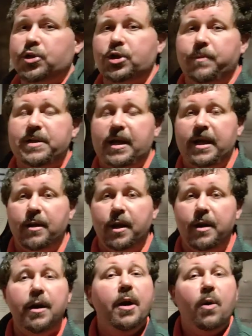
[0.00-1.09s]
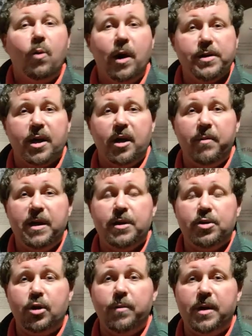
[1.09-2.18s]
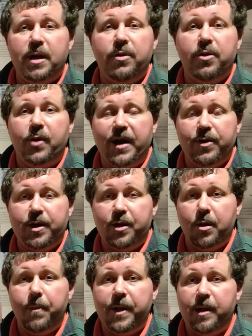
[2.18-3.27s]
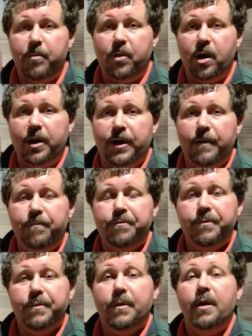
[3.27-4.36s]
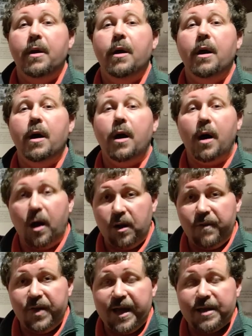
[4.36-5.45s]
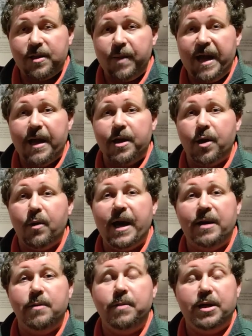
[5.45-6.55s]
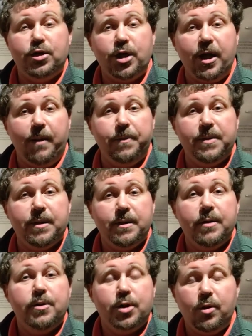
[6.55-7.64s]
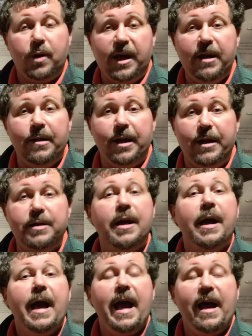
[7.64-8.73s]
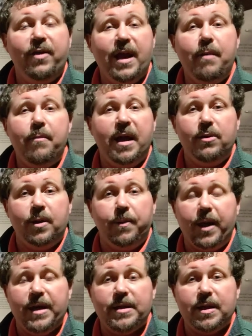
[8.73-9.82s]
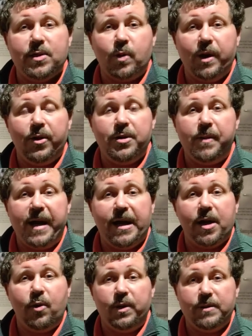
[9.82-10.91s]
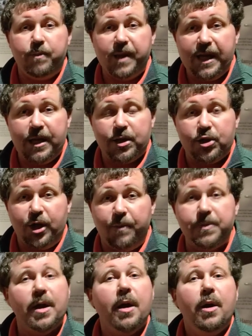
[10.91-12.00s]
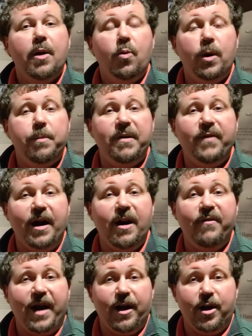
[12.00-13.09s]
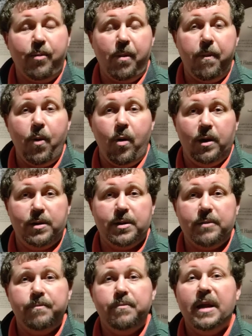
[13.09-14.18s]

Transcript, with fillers: and shipped to England, where it's going to be distributed throughout the European market. All of that tobacco had to be shipped to England, and that meant the places where the tobacco was being shipped would be very valuable ports.